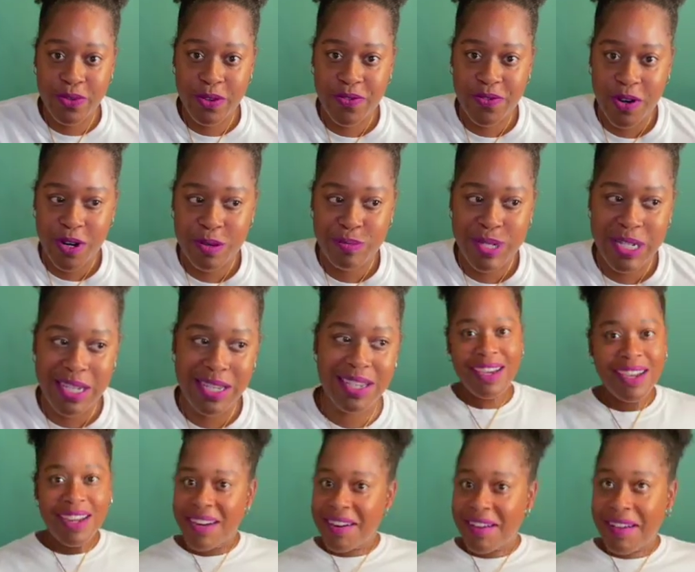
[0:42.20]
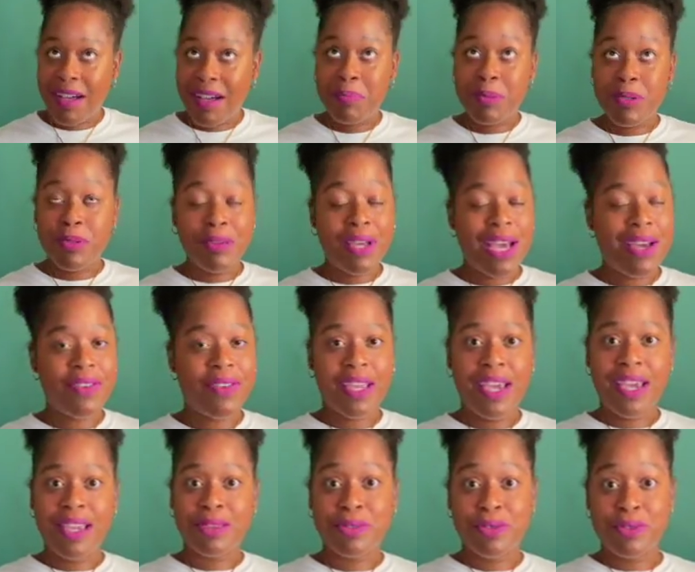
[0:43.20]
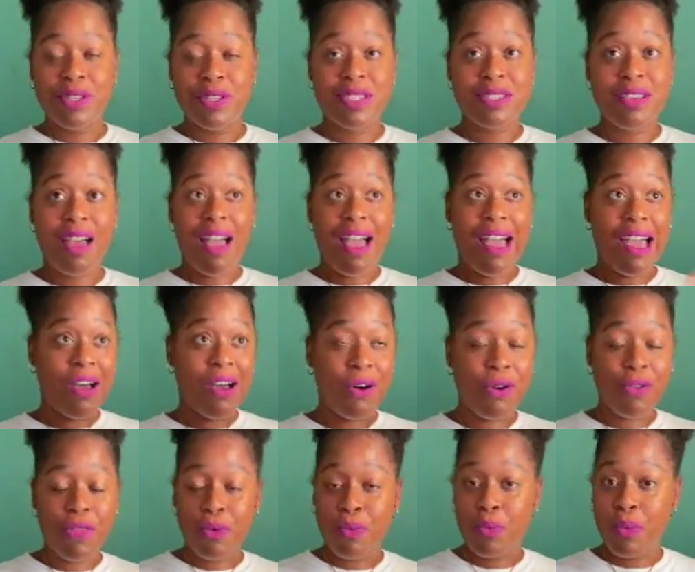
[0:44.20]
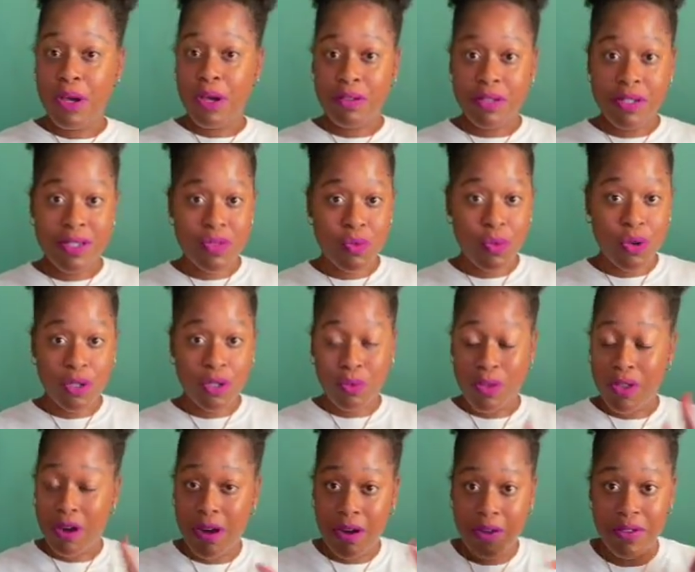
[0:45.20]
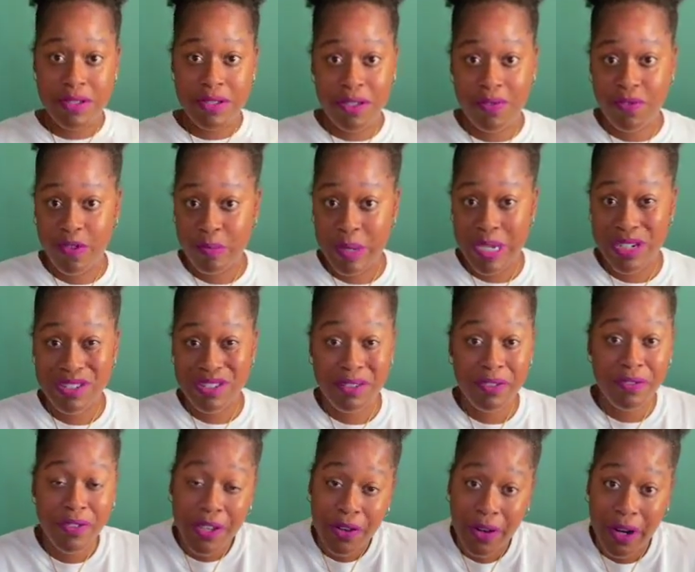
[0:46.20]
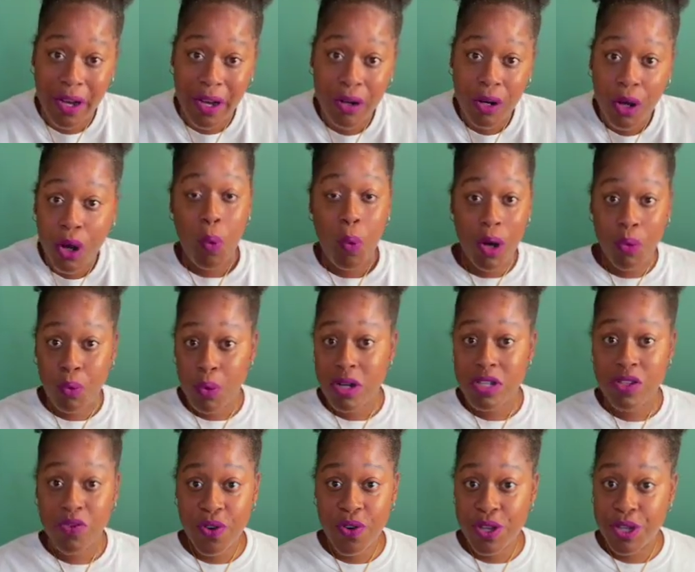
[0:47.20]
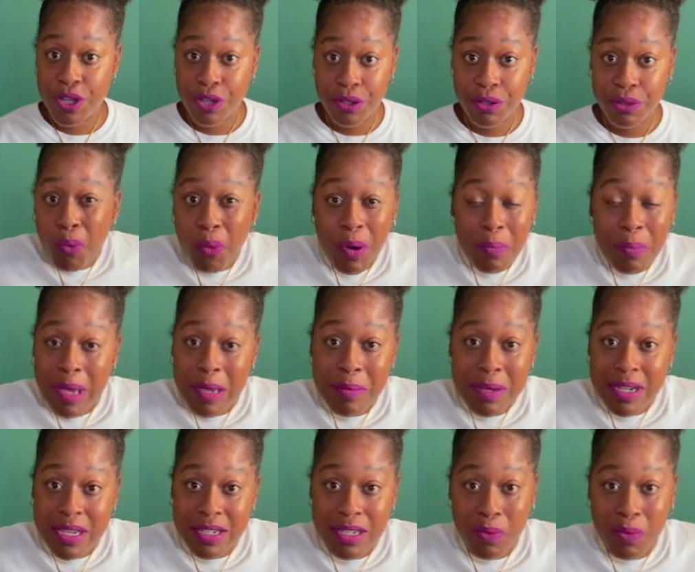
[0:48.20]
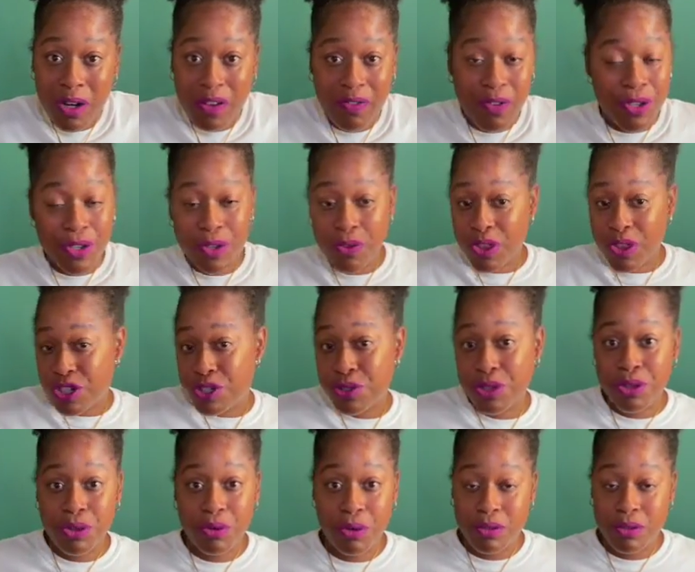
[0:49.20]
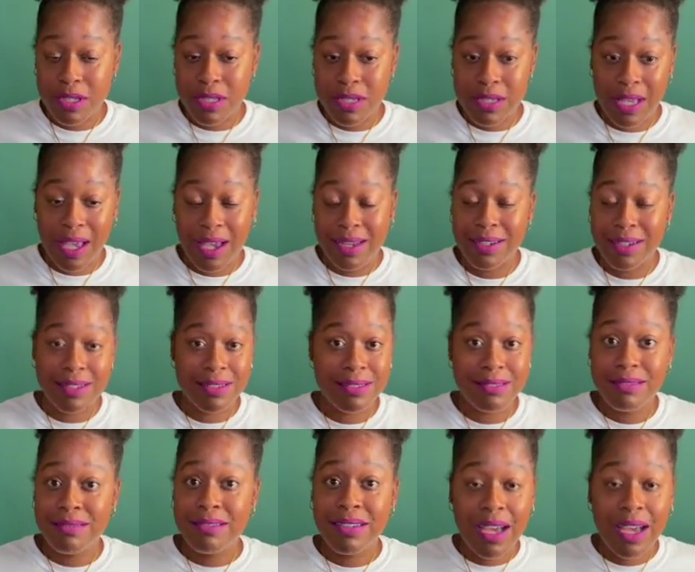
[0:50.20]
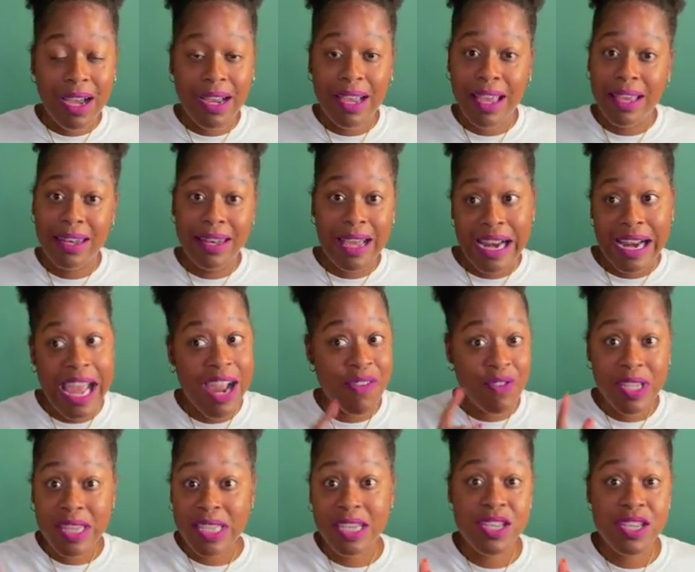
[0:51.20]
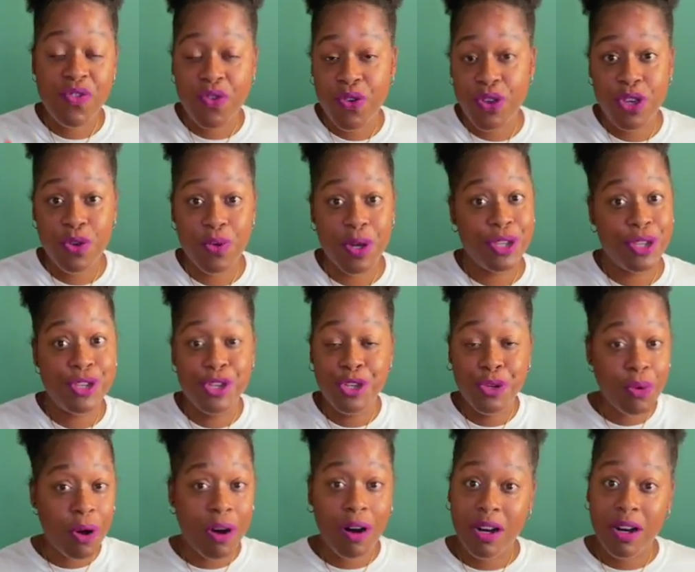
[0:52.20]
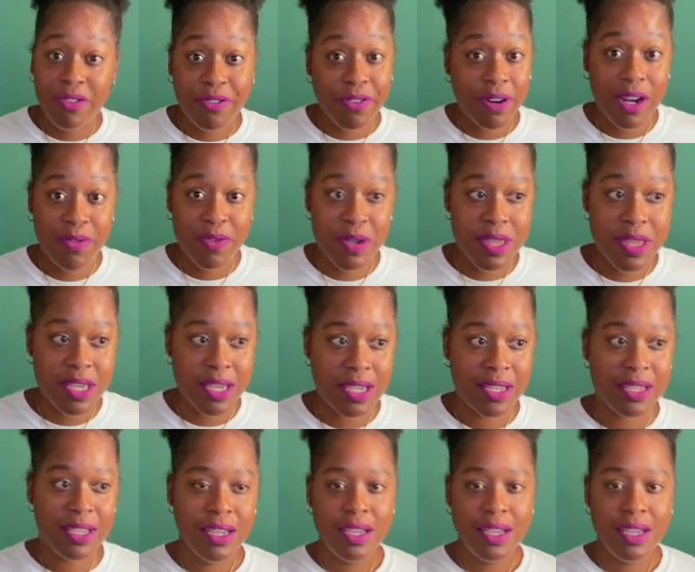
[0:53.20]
PharmD, here to help you navigate through this health and wellness world, all this information to figure out what works for you, what maybe doesn't work for you that you can throw to the side, because again, not everything is for you and you aren't for everything.